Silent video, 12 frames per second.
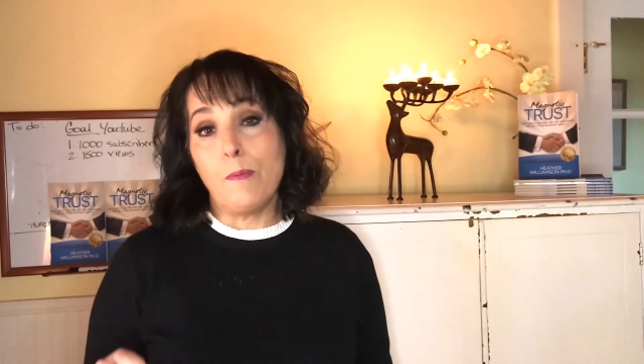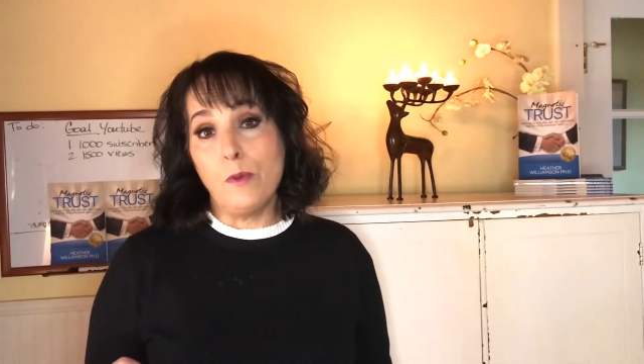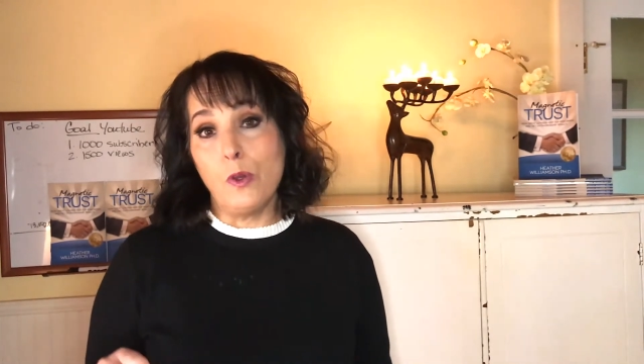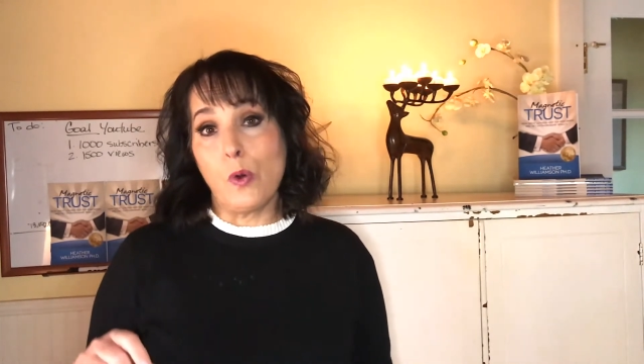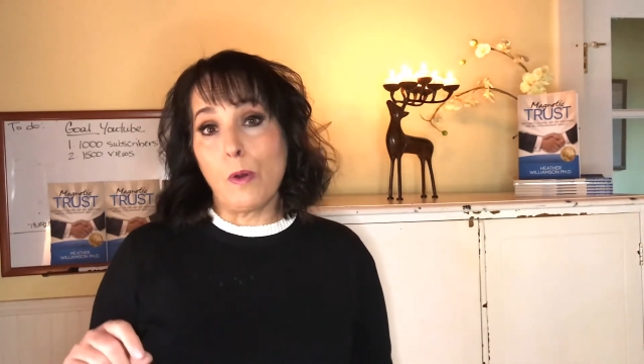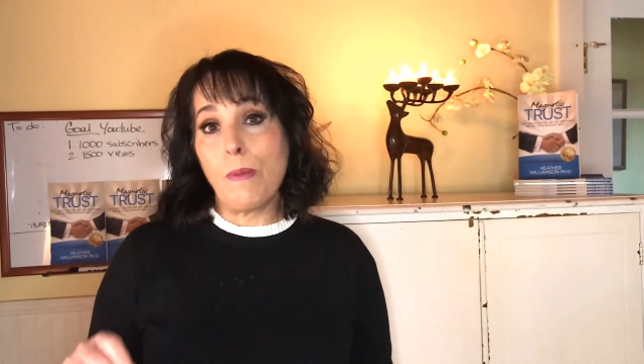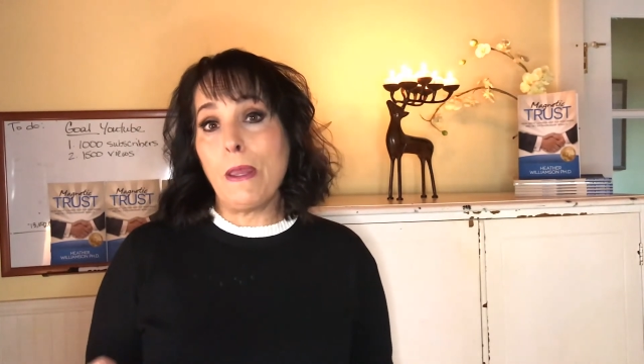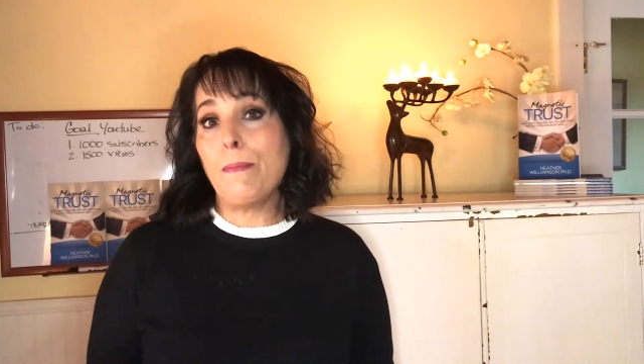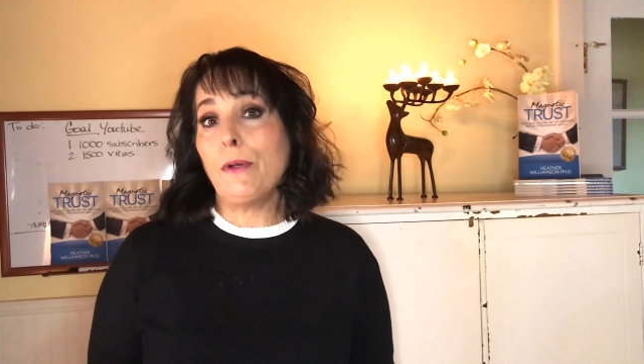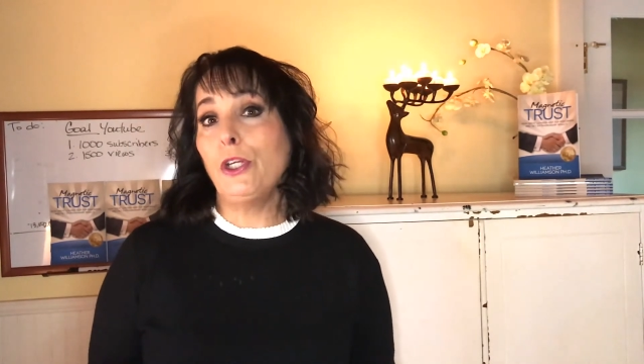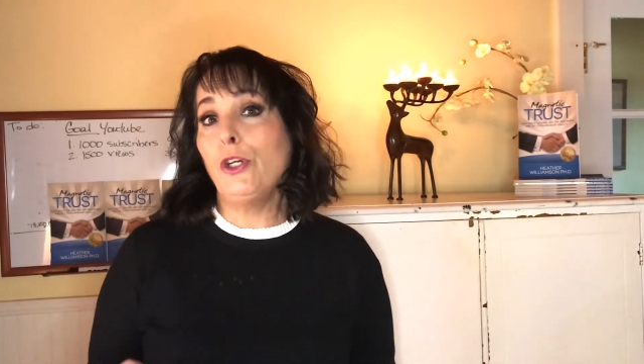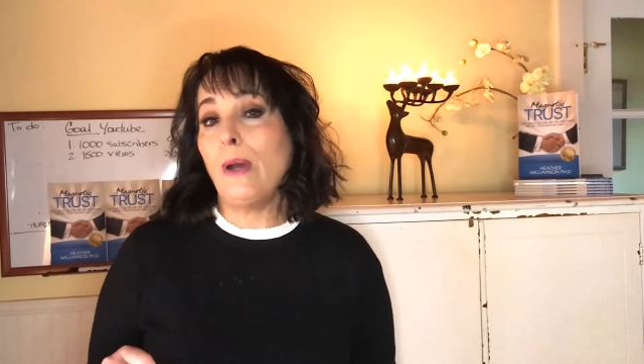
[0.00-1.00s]
your
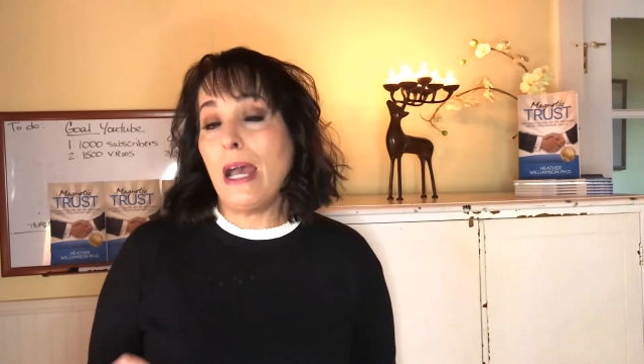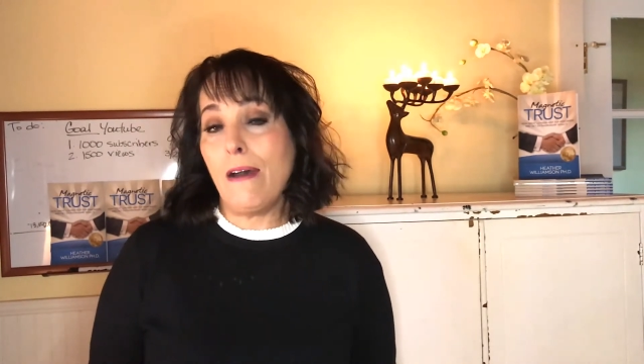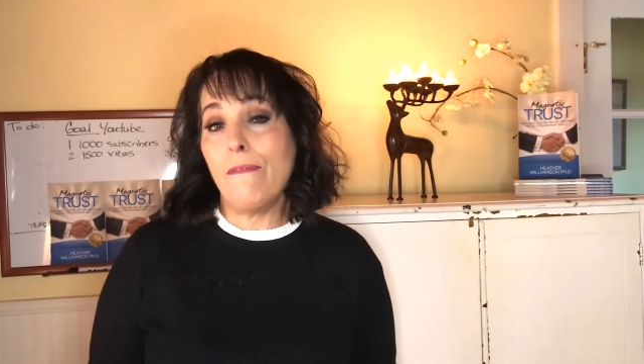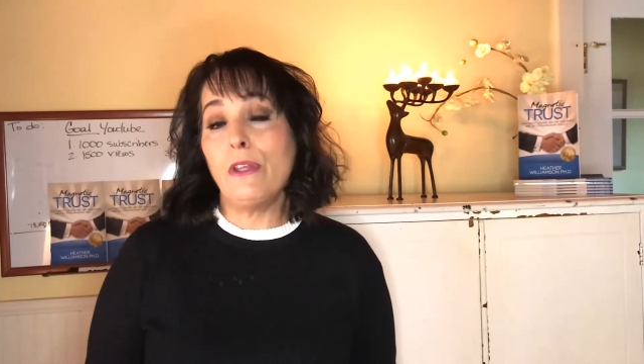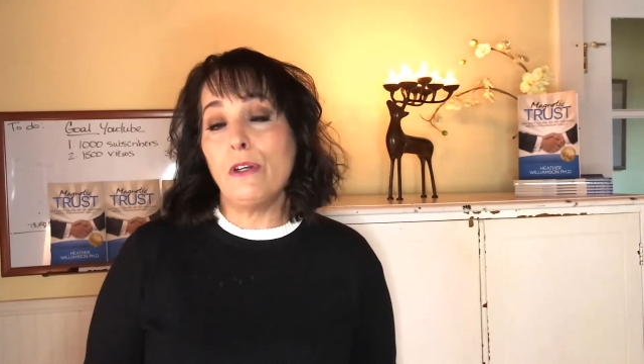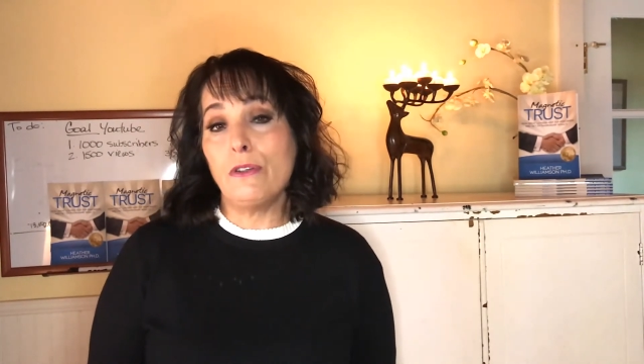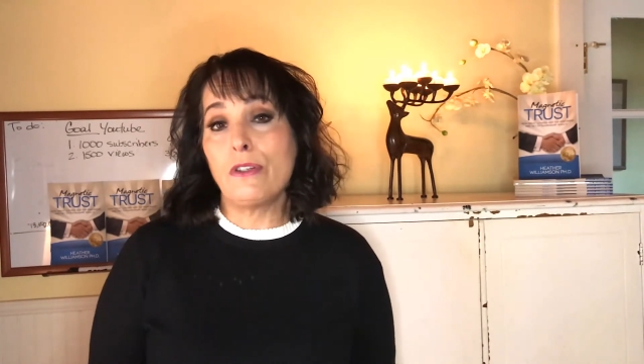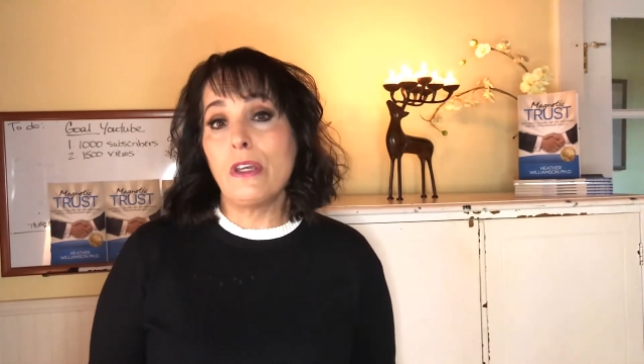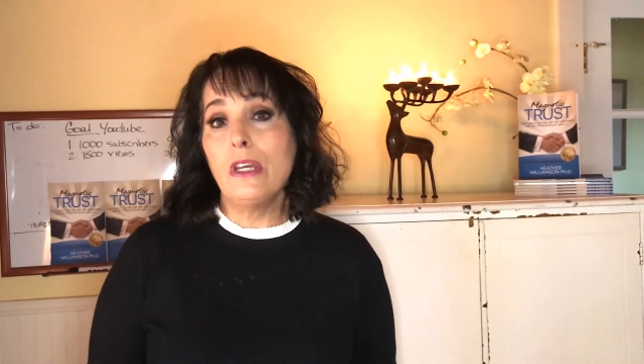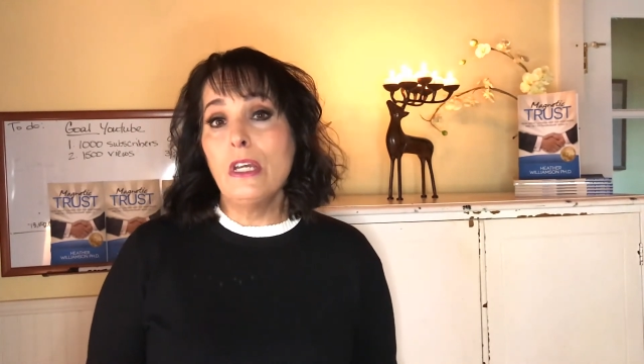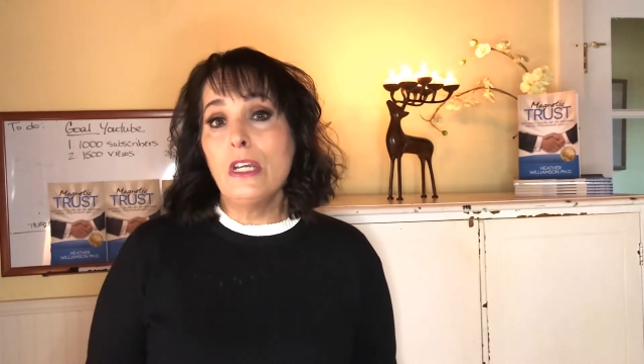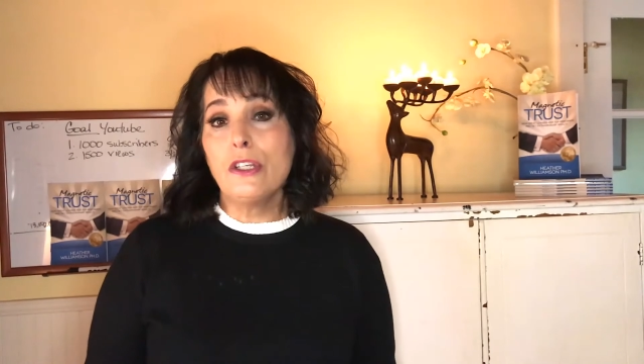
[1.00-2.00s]
people who have those
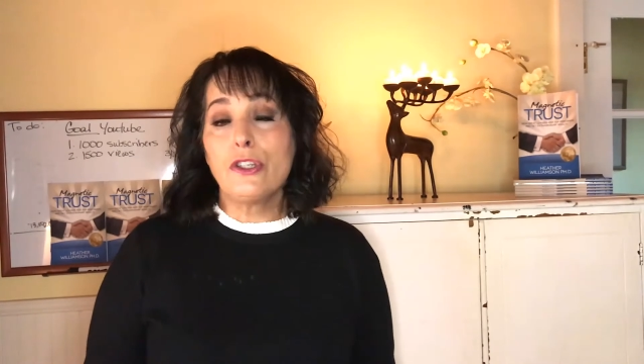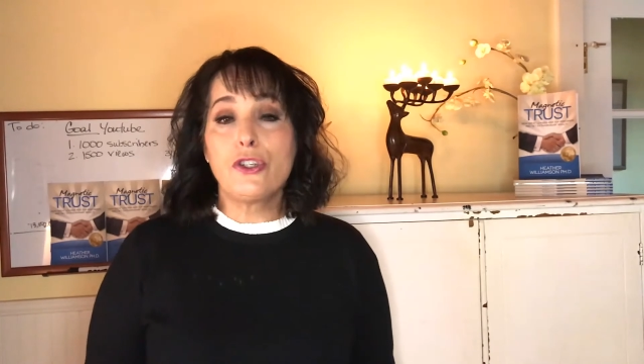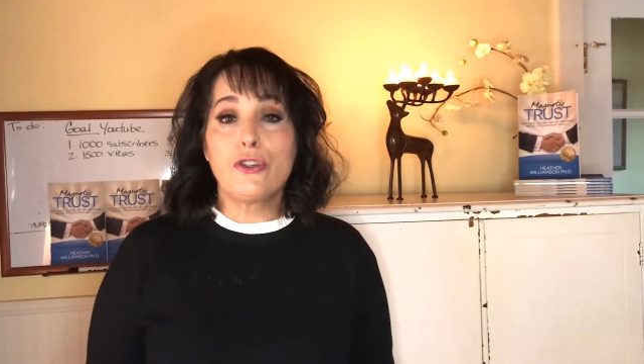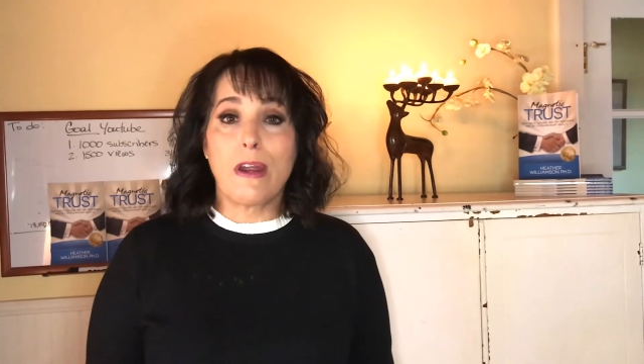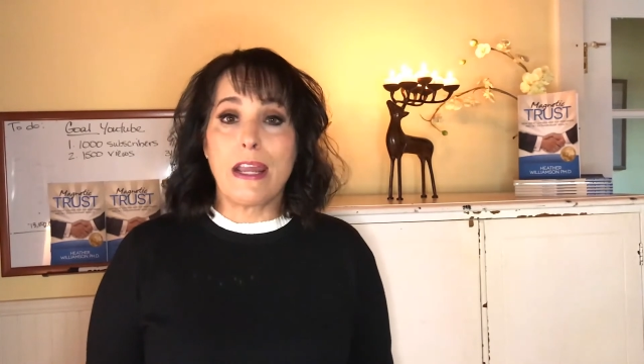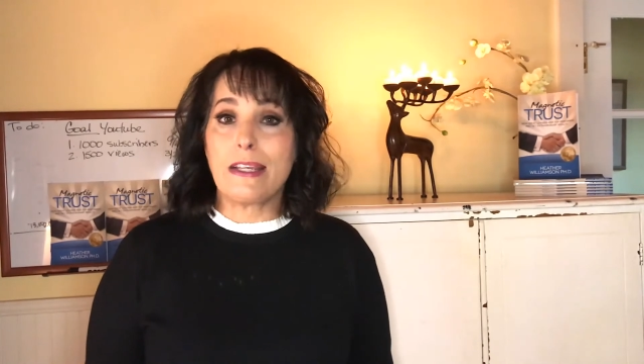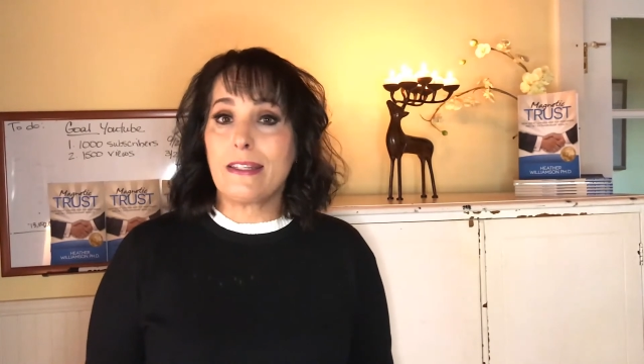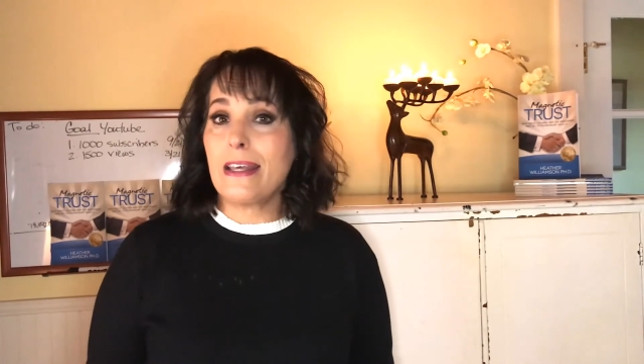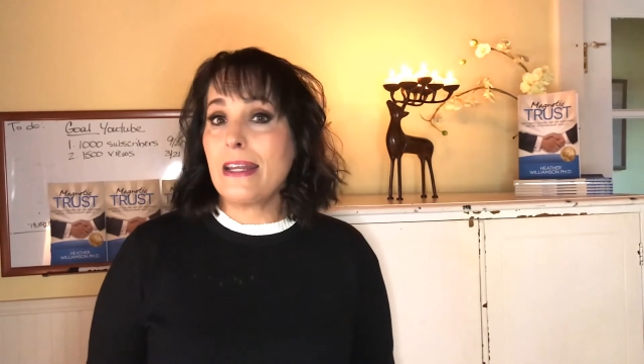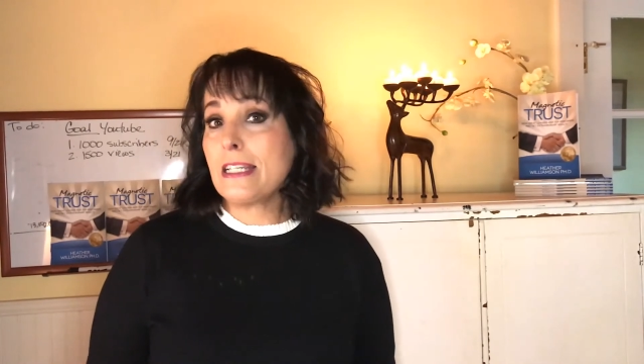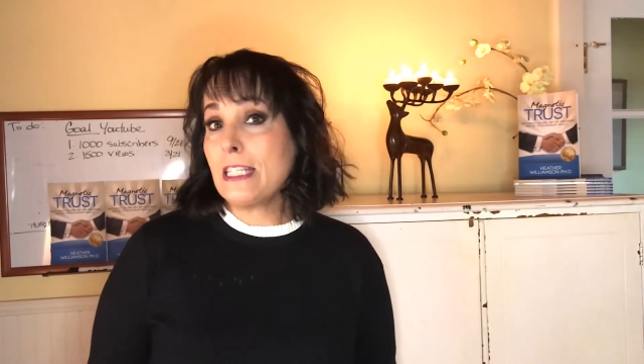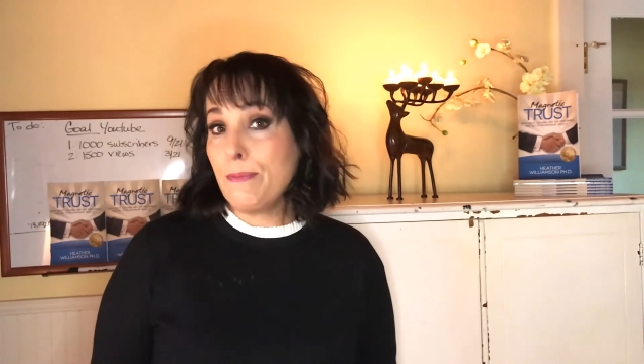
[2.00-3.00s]
strengths,
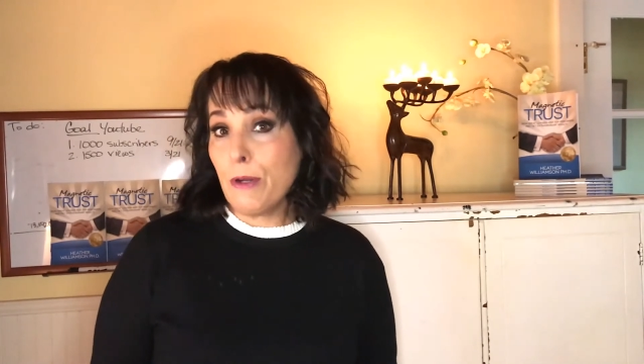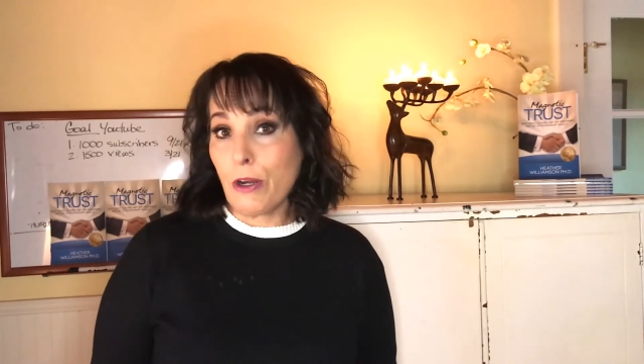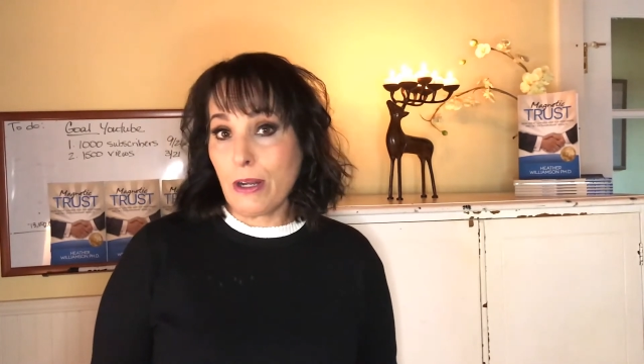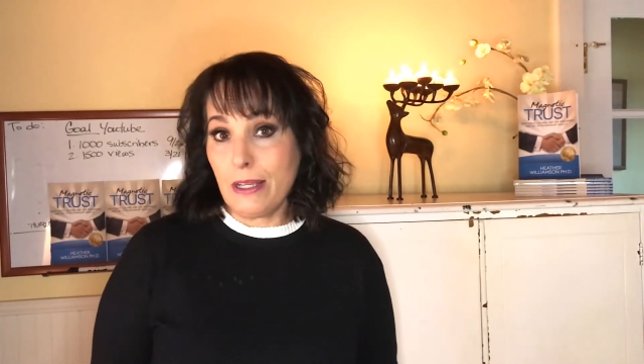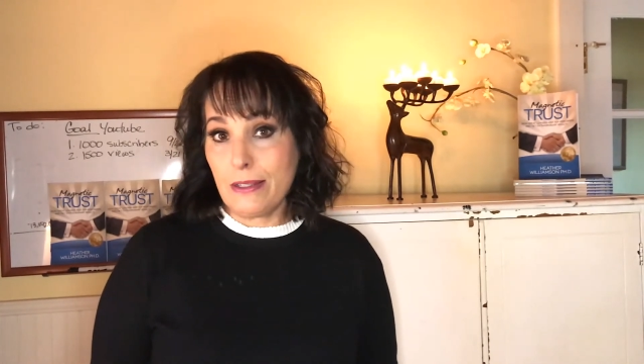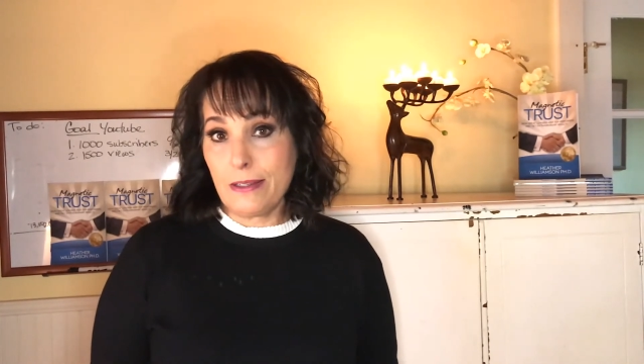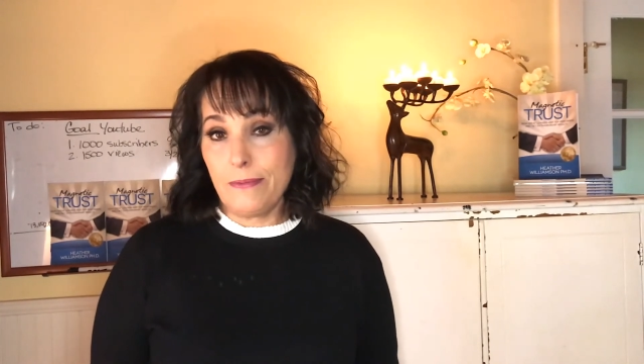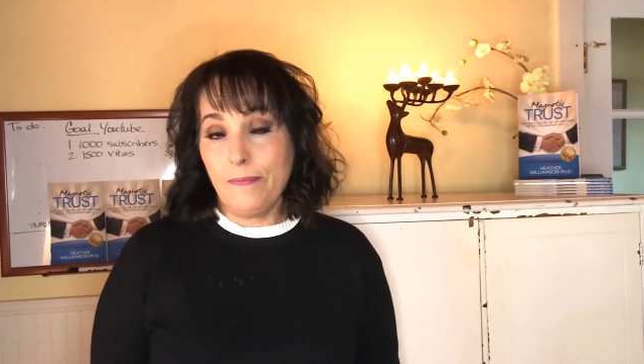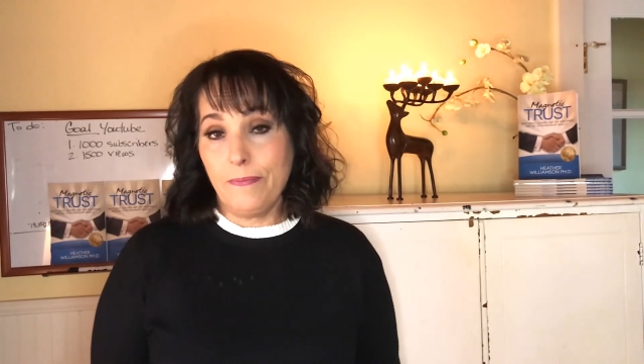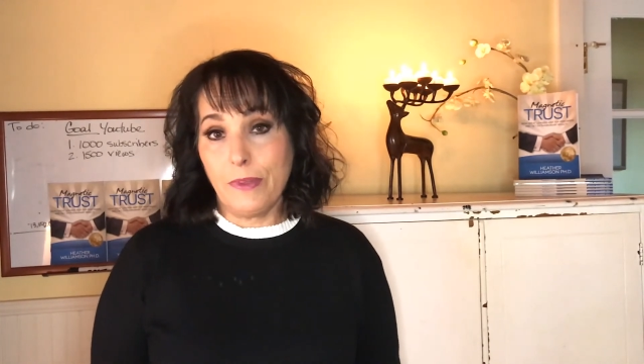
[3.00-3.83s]
that experience.